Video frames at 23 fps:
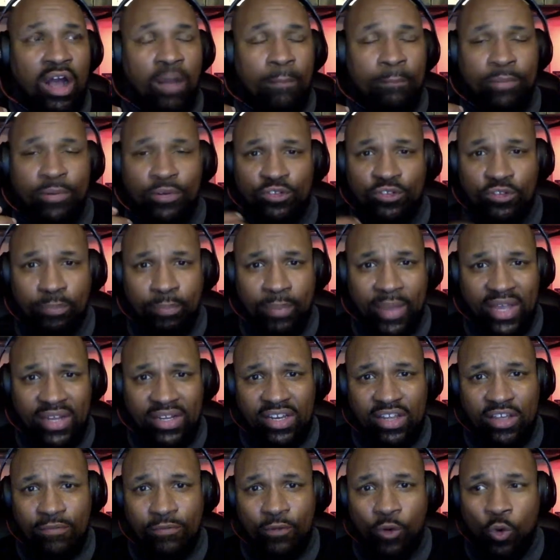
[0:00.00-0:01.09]

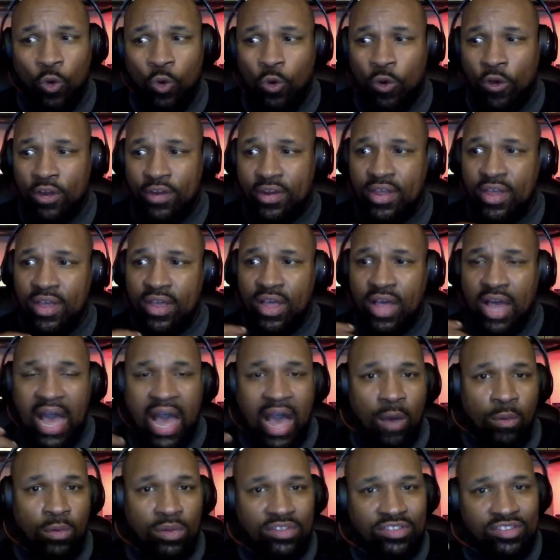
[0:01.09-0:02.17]
perspective on
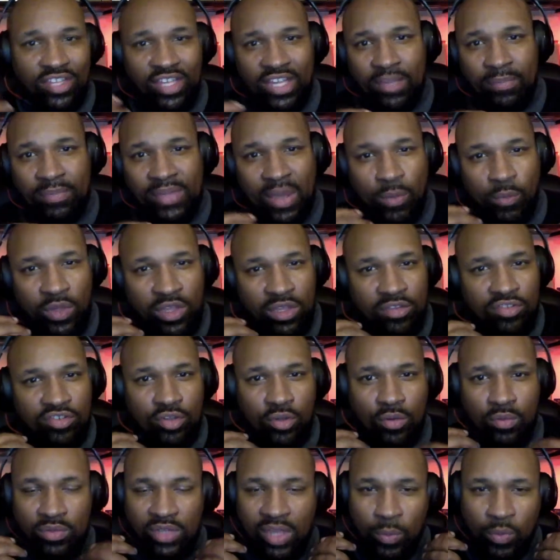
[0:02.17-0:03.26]
our team that we
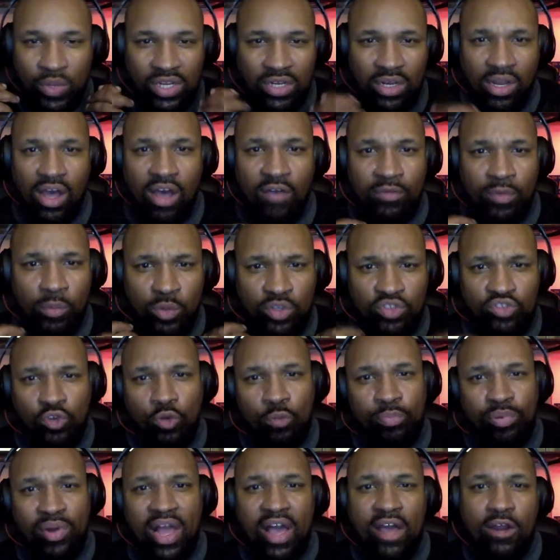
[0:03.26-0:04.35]
love and we're so
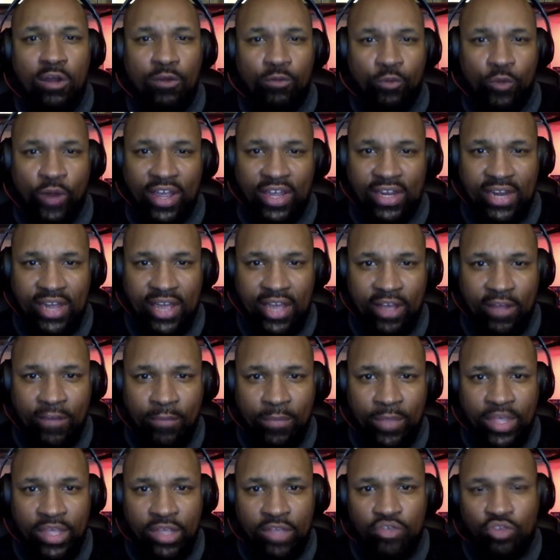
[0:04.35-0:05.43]
proud of right now.
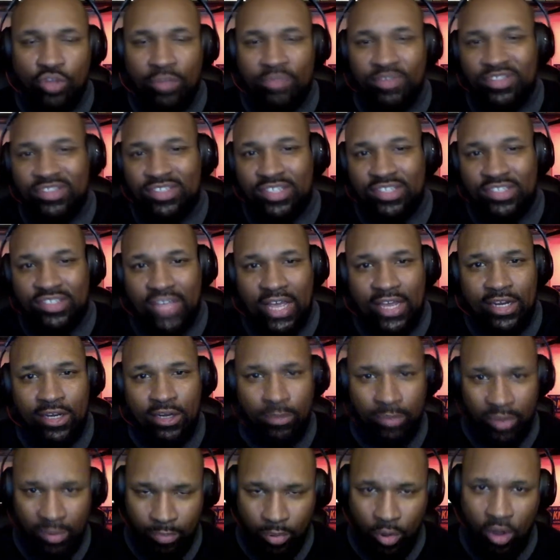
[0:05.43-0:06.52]
So I'm just excited to
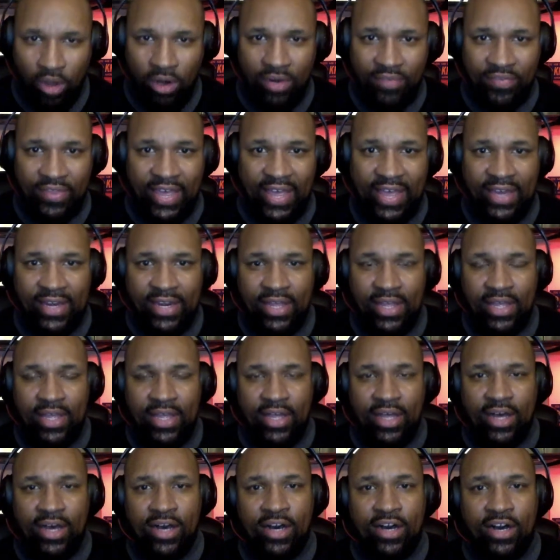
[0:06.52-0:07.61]
be part of that
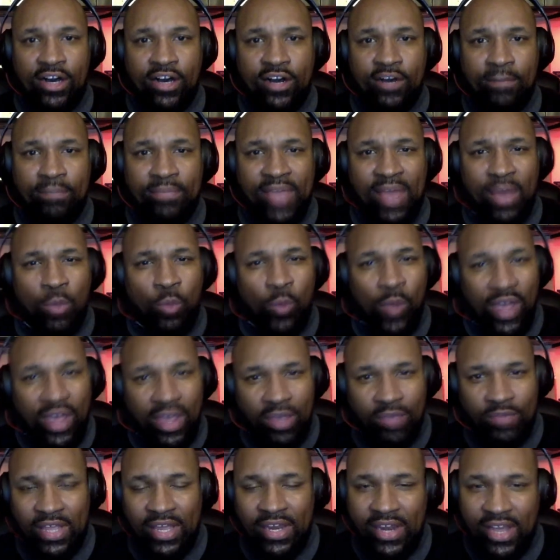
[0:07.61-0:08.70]

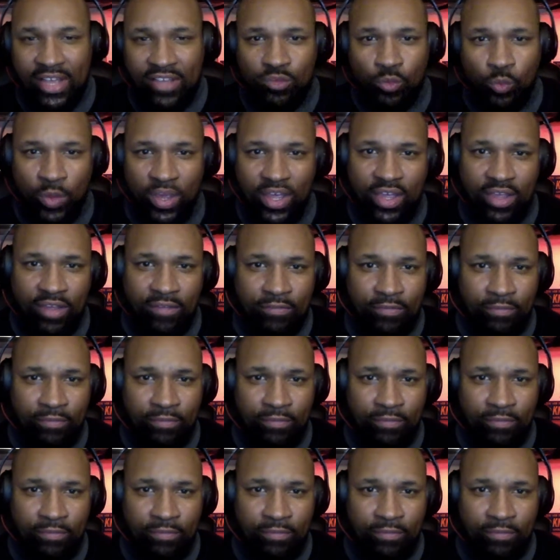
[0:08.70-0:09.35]
wave, that next wave.